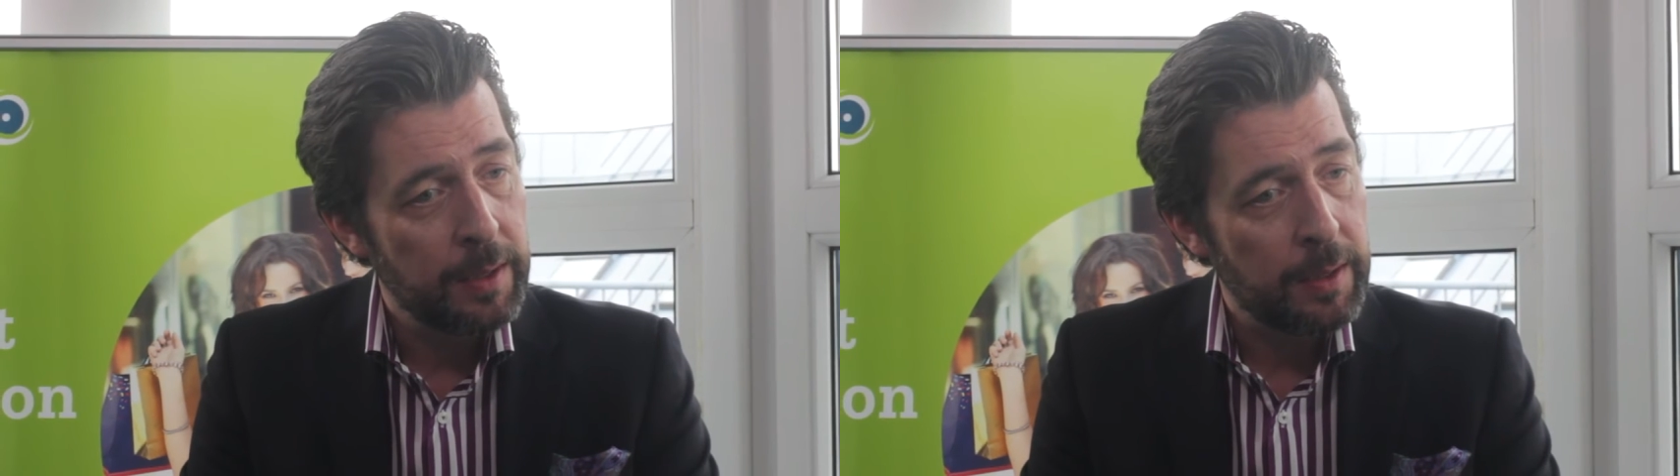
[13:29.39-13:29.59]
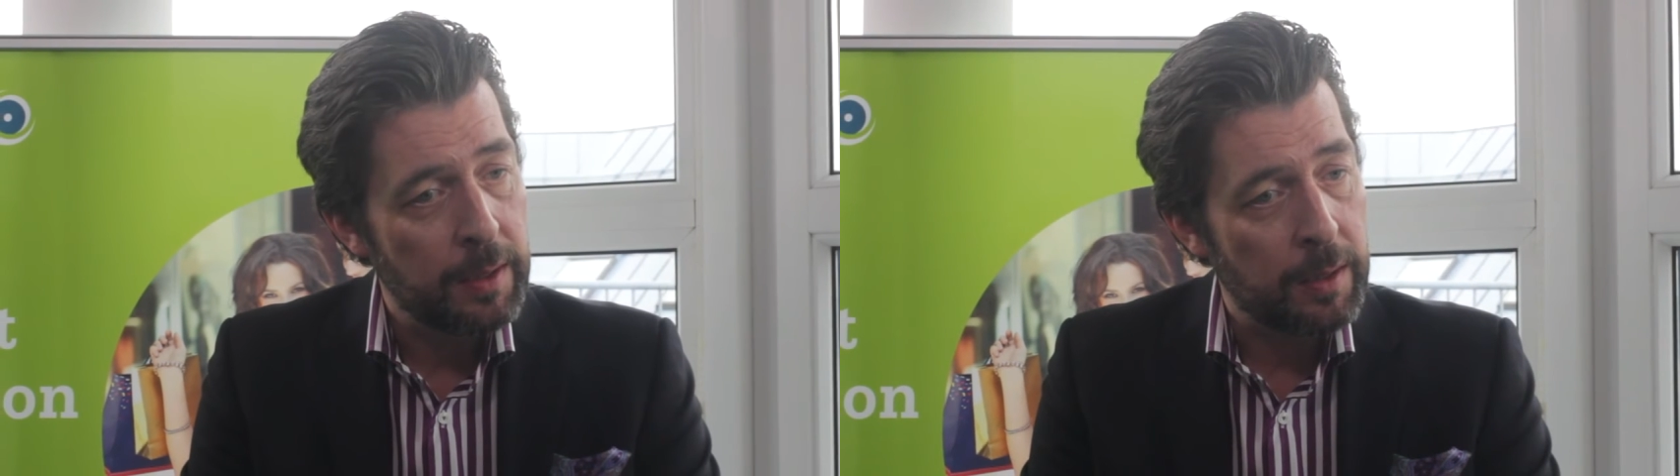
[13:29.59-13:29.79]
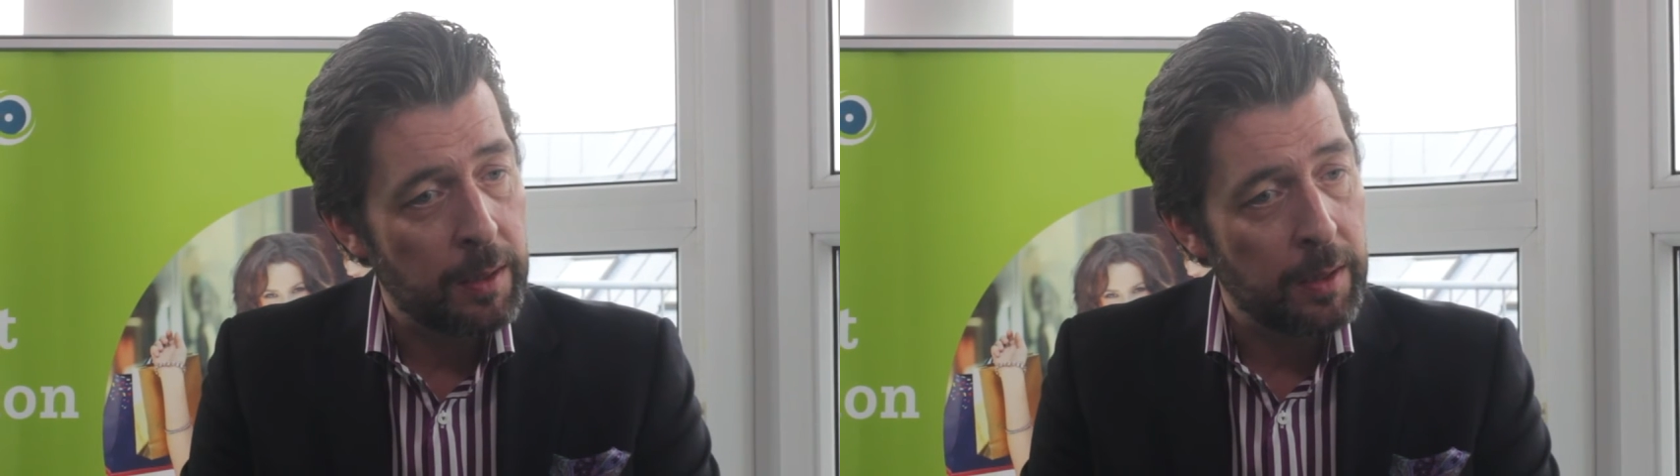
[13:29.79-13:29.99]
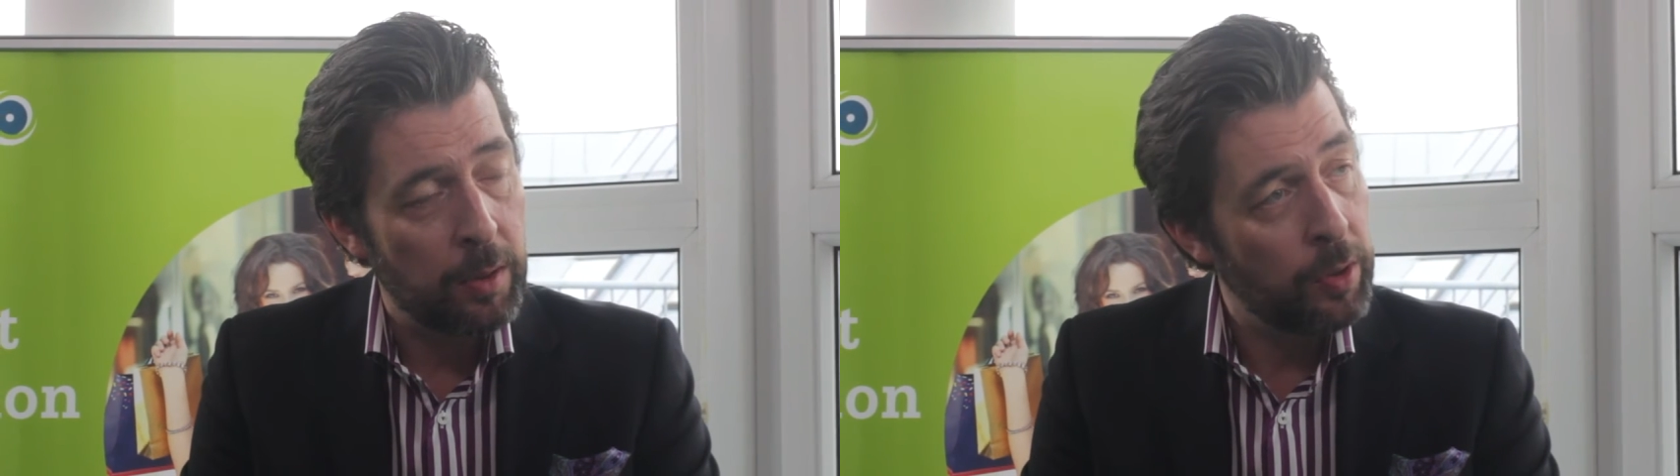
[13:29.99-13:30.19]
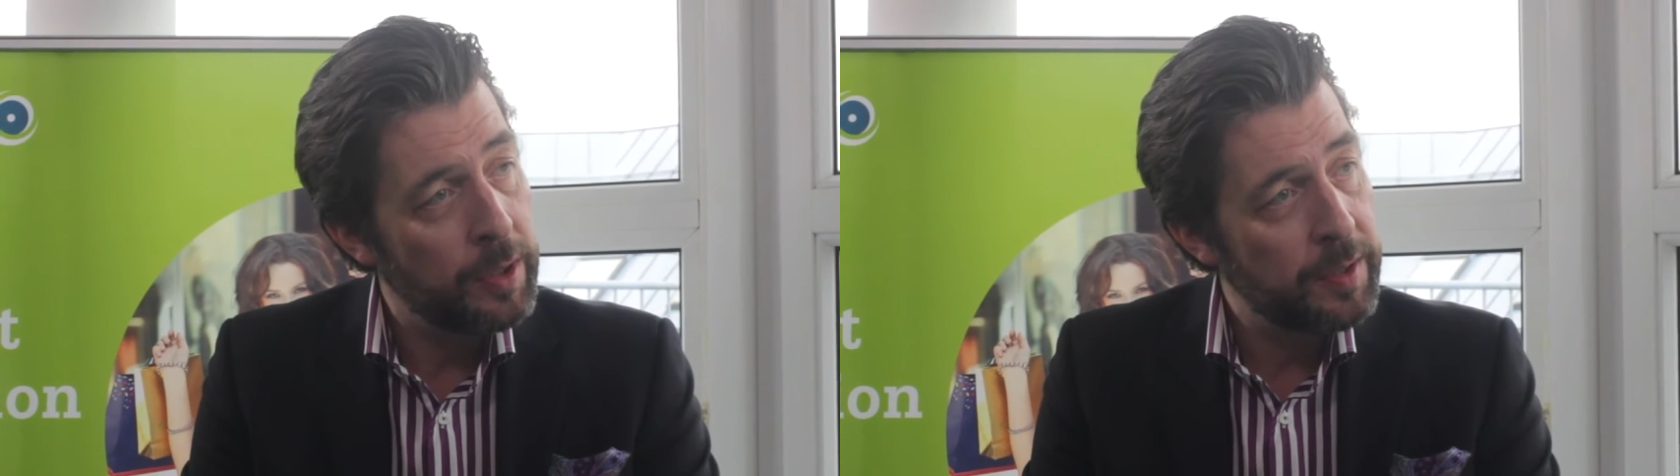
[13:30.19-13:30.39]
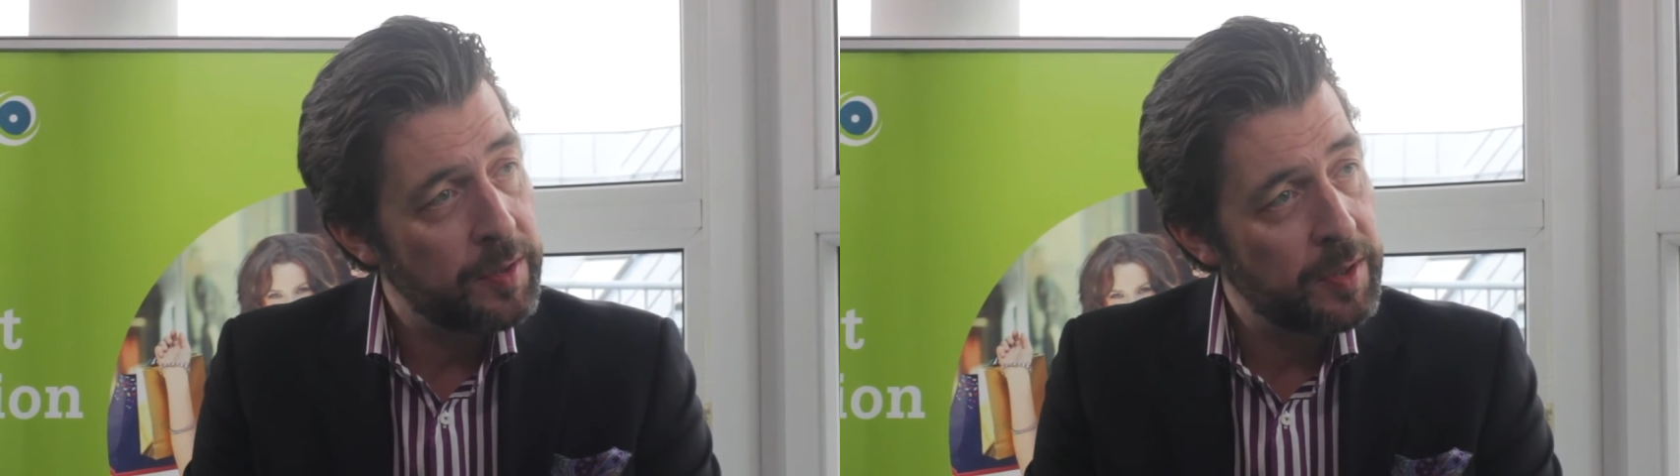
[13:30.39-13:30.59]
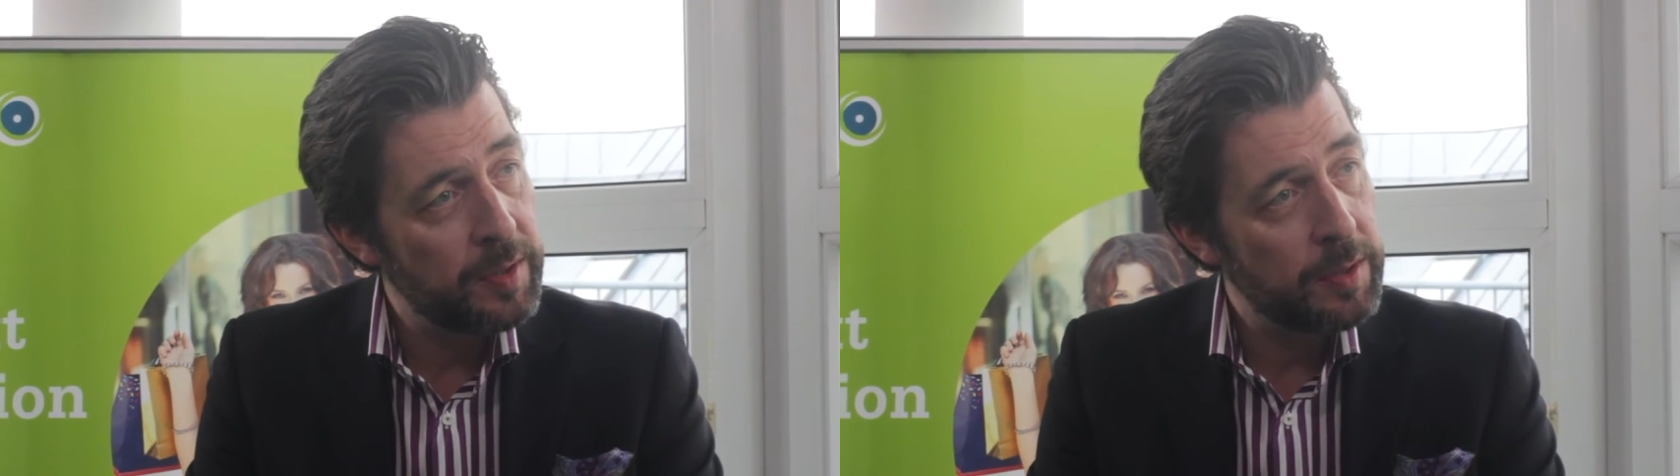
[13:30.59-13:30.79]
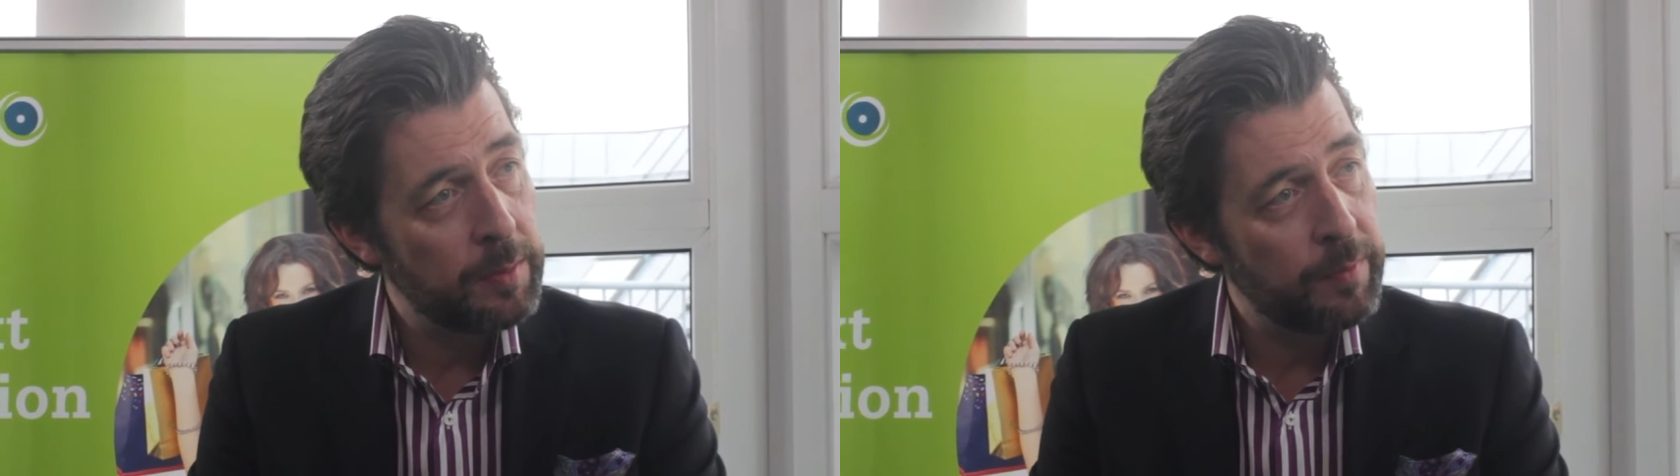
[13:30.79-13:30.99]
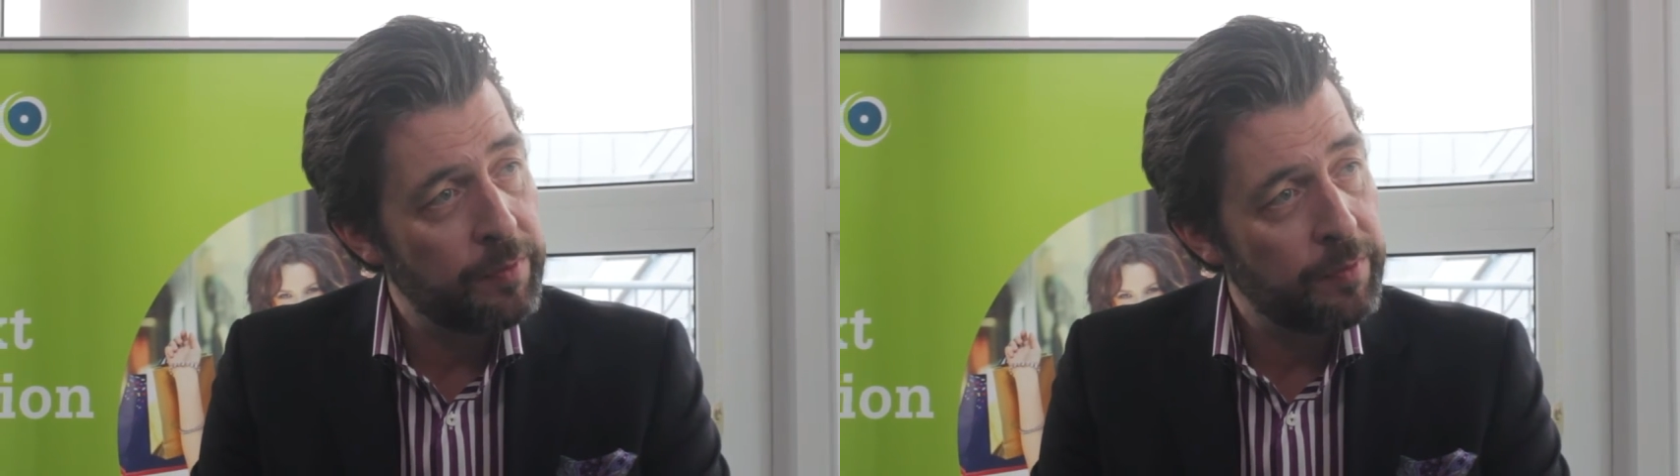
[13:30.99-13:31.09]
a loyalty system